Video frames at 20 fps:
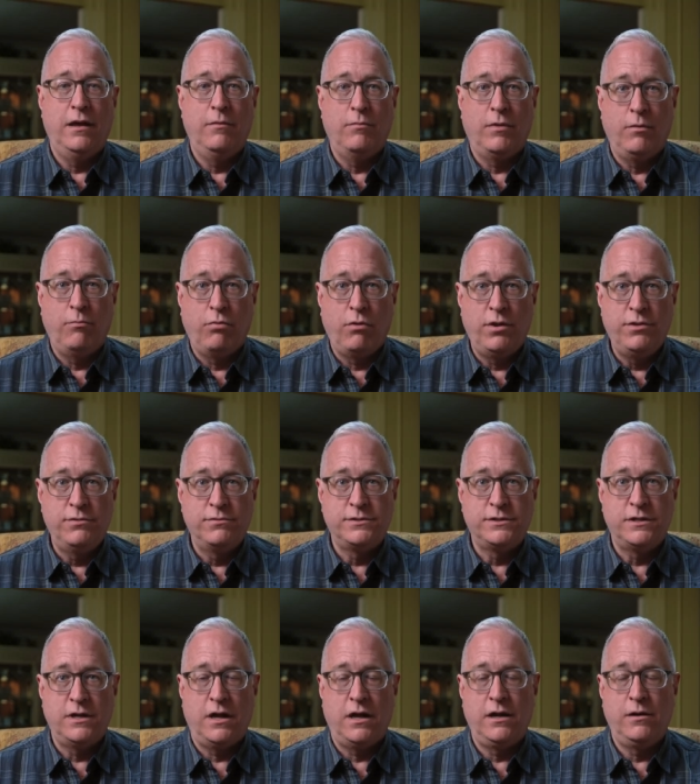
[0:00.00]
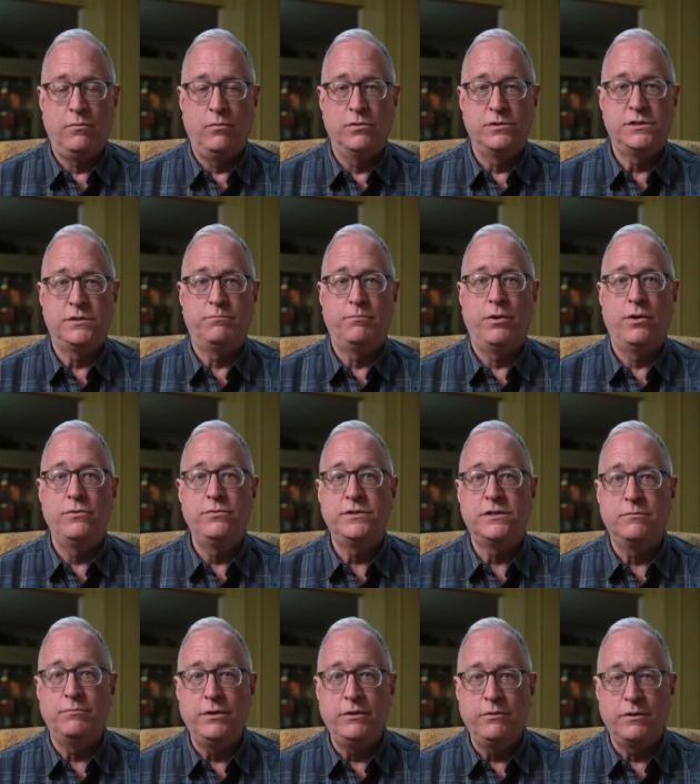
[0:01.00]
and my brothers and I were
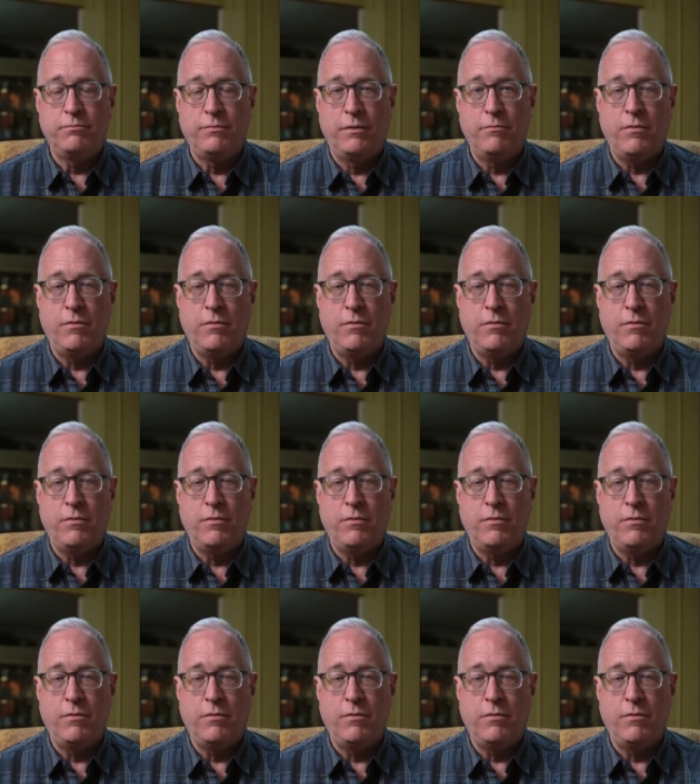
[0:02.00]
supposed to be with my